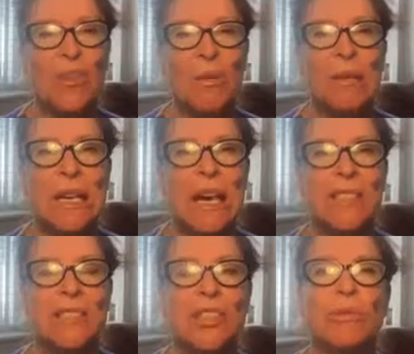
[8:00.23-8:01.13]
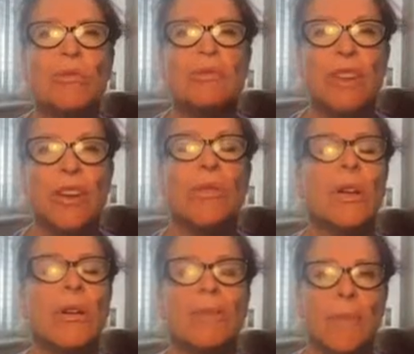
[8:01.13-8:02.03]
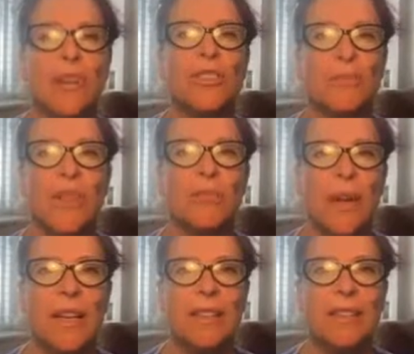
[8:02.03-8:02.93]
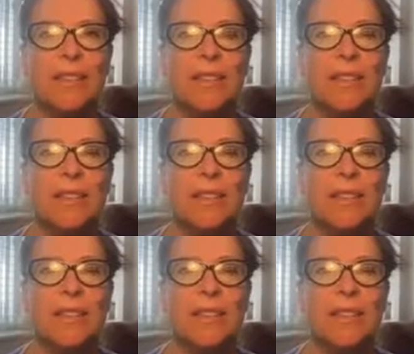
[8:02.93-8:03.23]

complications, you will feel much, much better.